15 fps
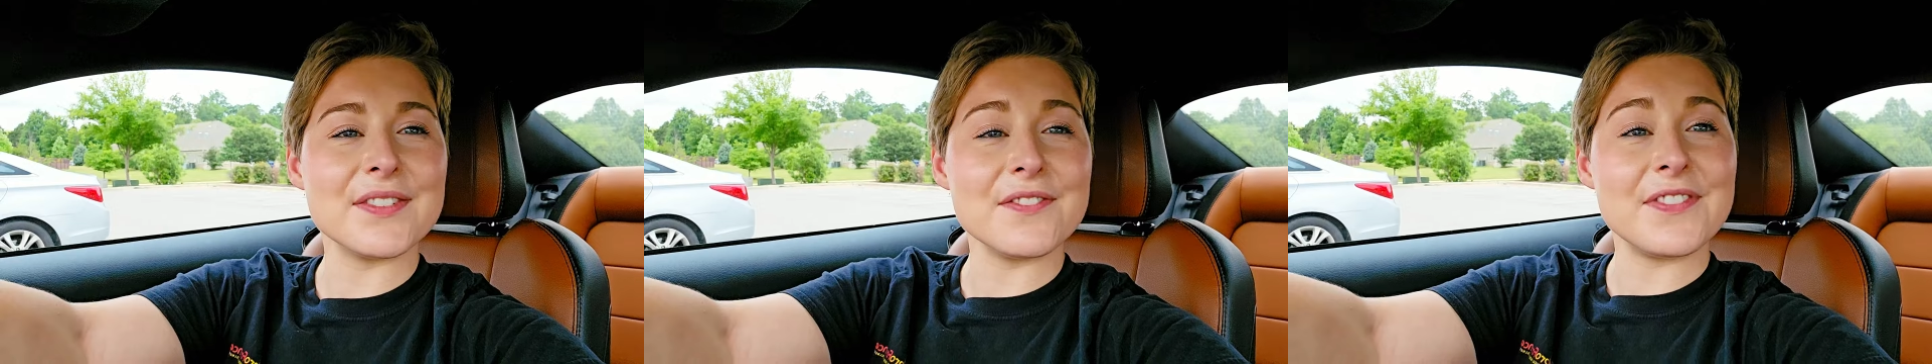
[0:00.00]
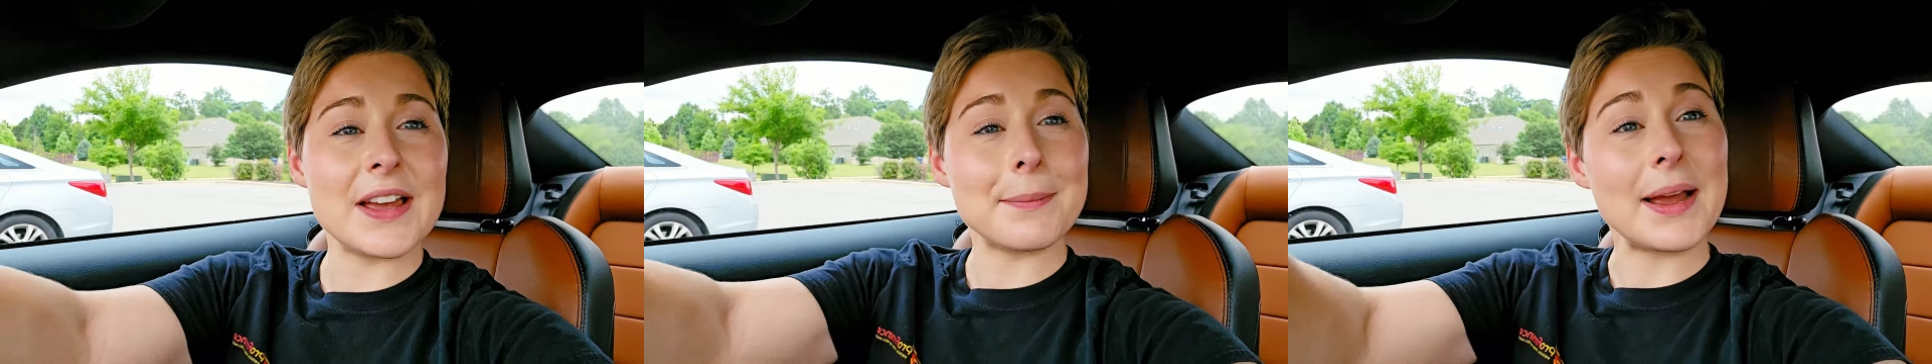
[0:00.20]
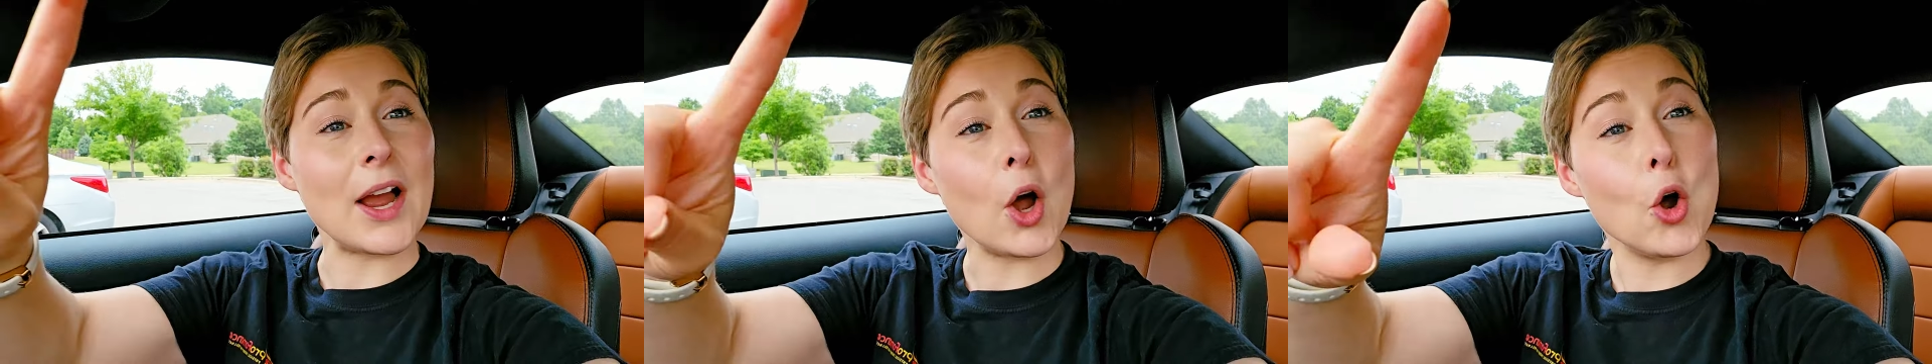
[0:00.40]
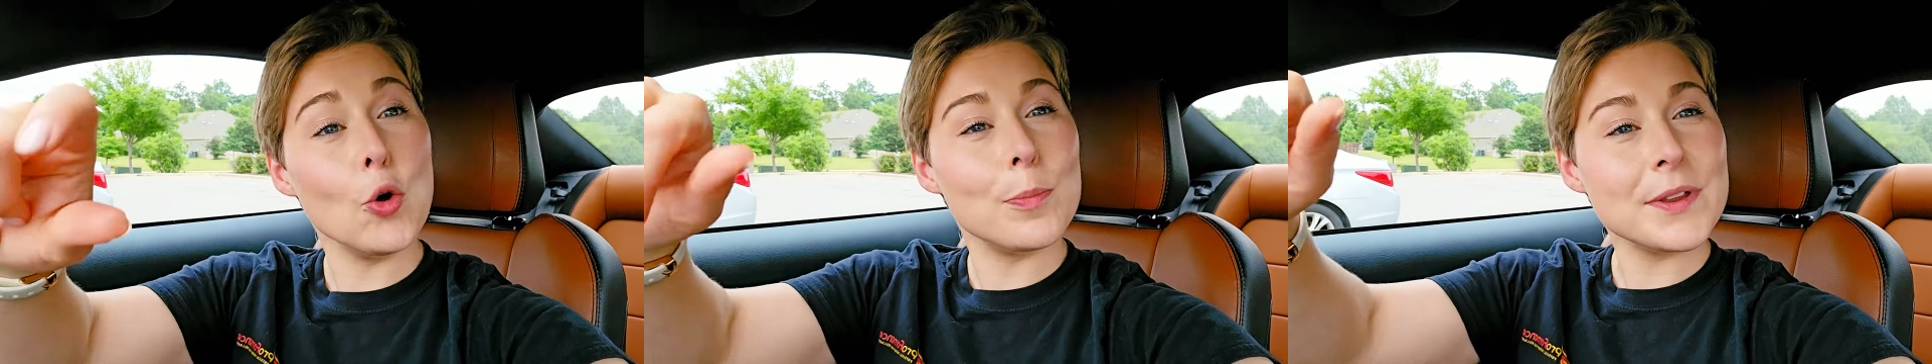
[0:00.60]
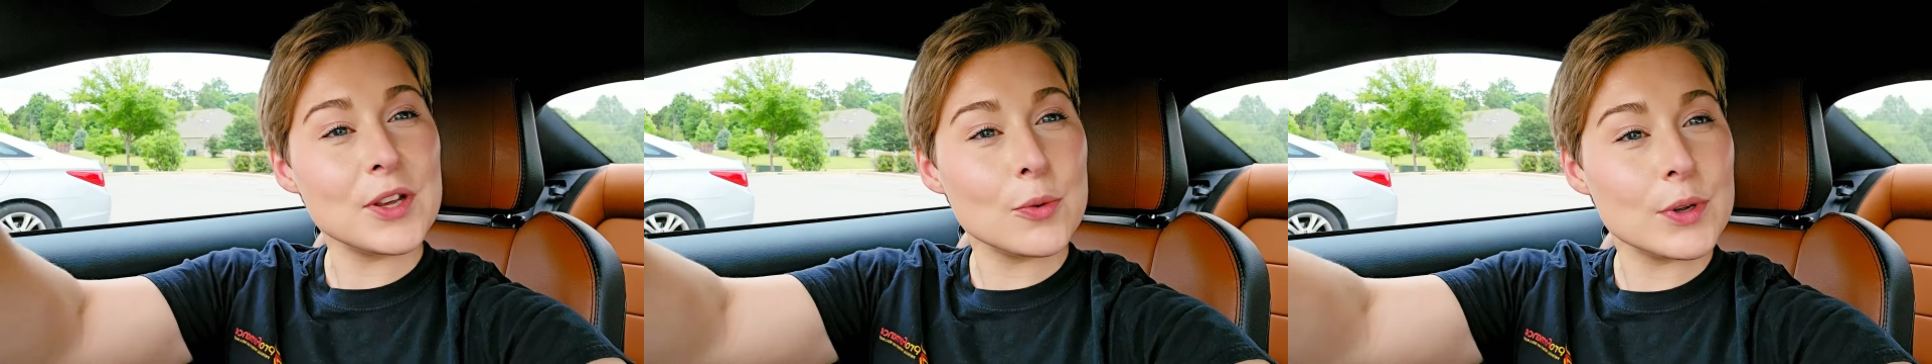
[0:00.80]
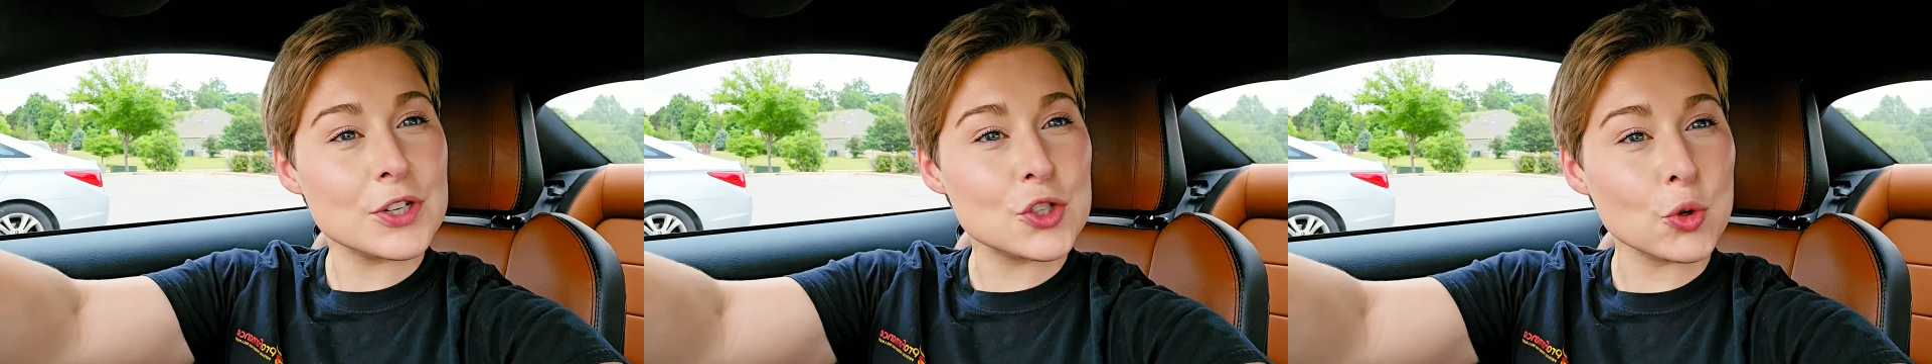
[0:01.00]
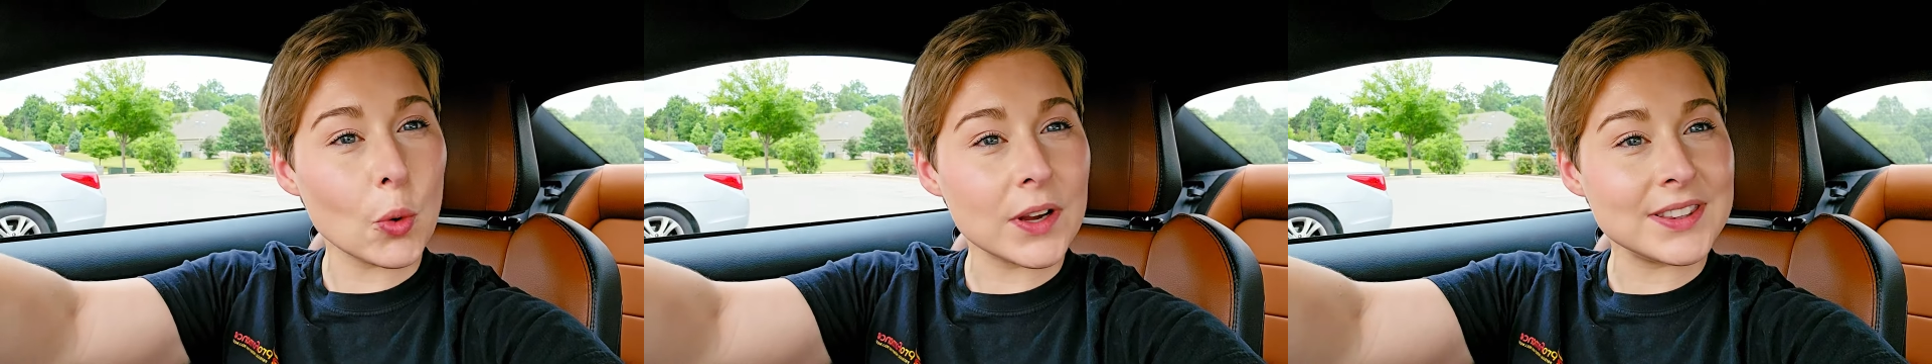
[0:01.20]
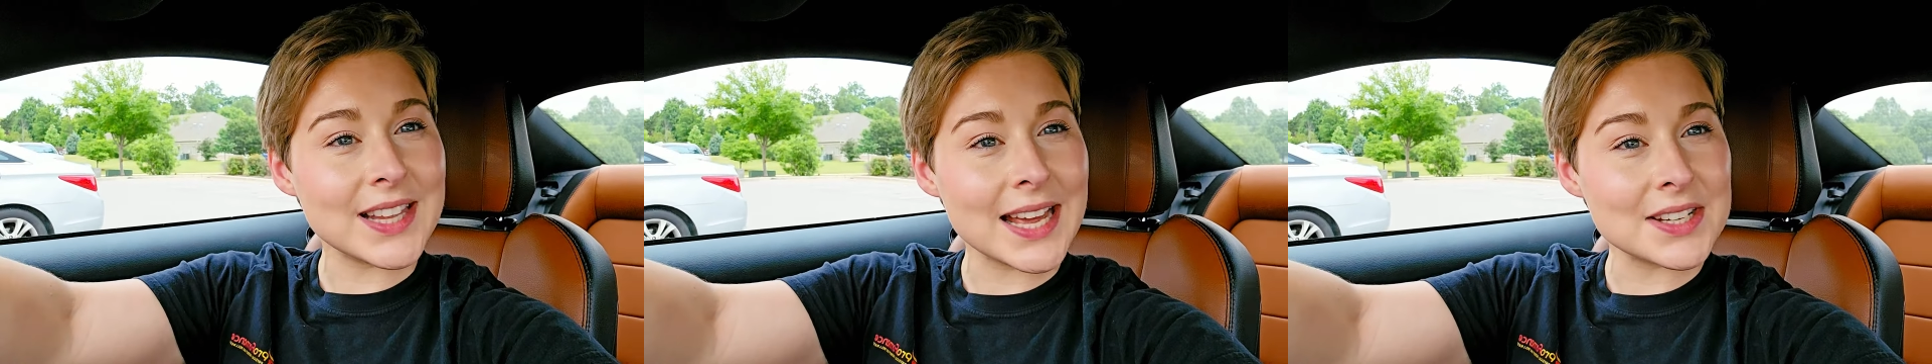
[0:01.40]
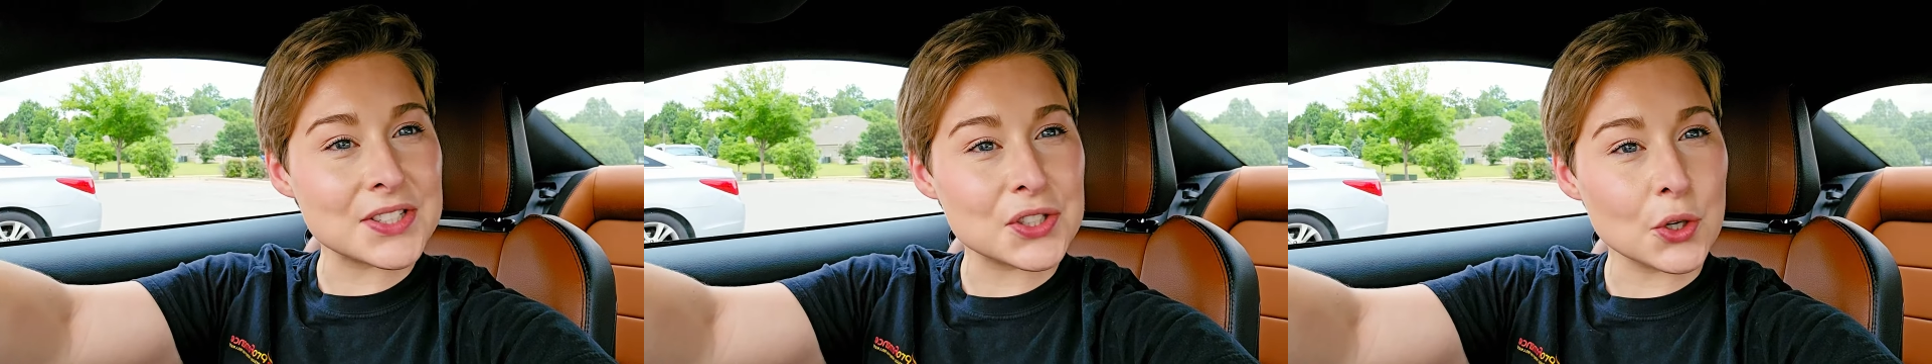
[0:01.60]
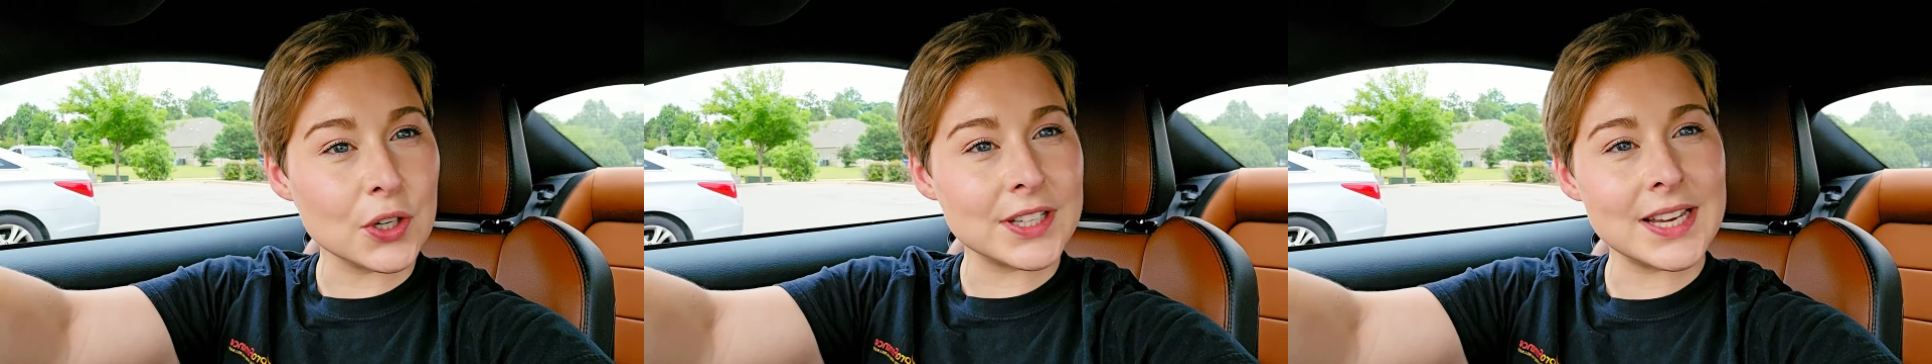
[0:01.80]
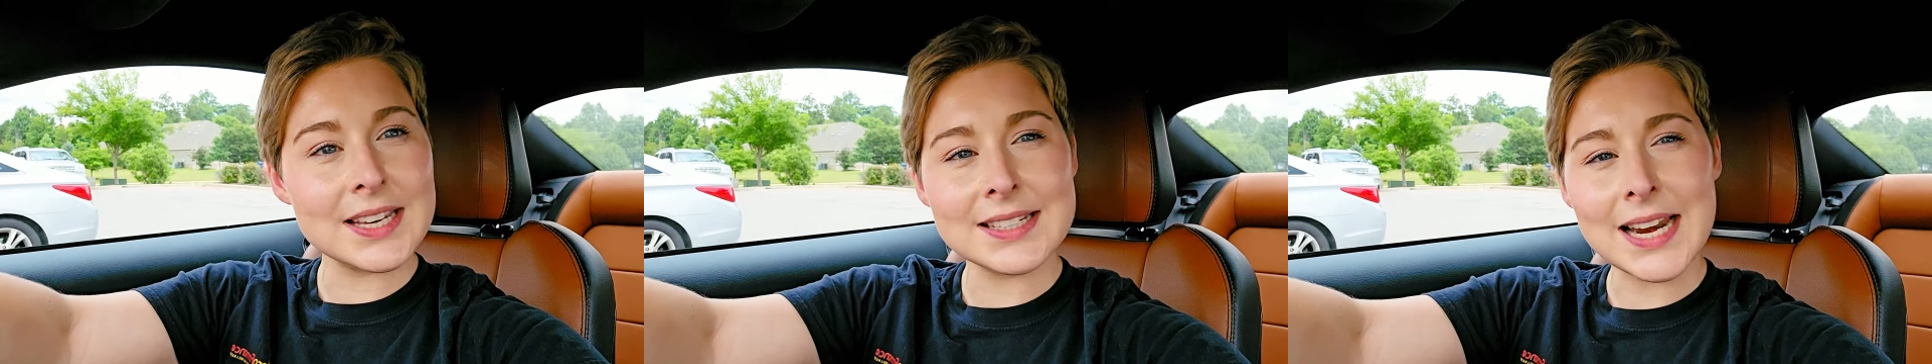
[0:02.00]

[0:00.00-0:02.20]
Fit Fam. I hope you enjoyed that circuit.